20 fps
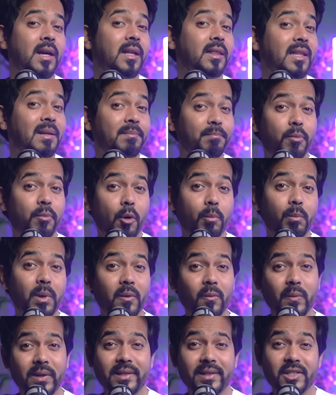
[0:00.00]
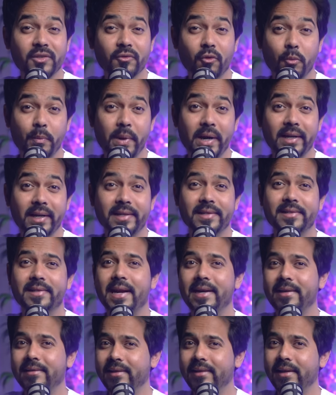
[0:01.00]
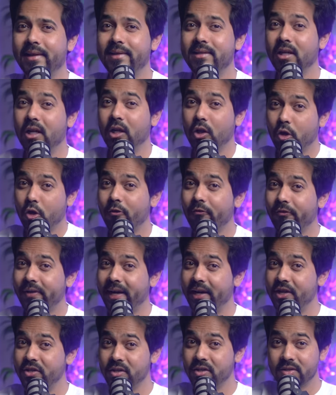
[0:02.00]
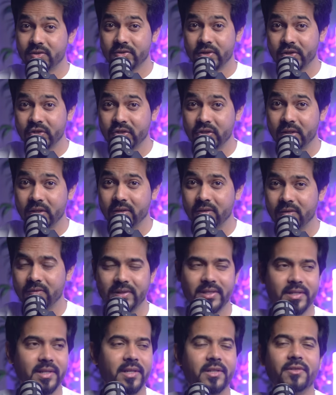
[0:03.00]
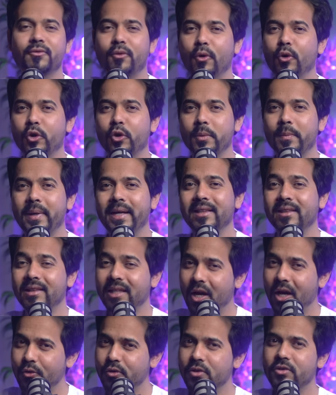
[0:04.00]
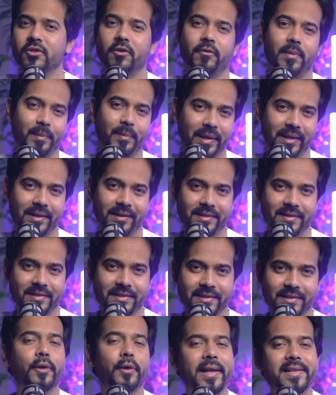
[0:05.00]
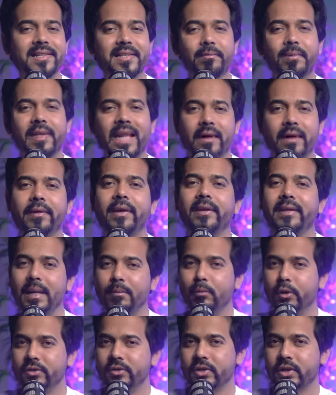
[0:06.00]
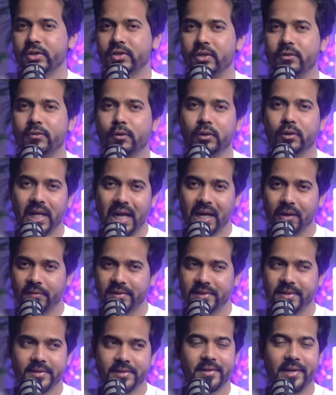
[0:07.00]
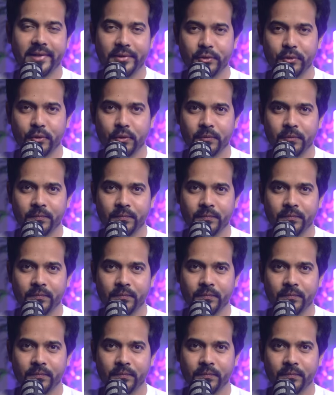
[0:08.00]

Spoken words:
The problem with this format is that there is a lot of traditional structure which is followed by thousands of applicants. For example, having tabular structure for the languages that you know.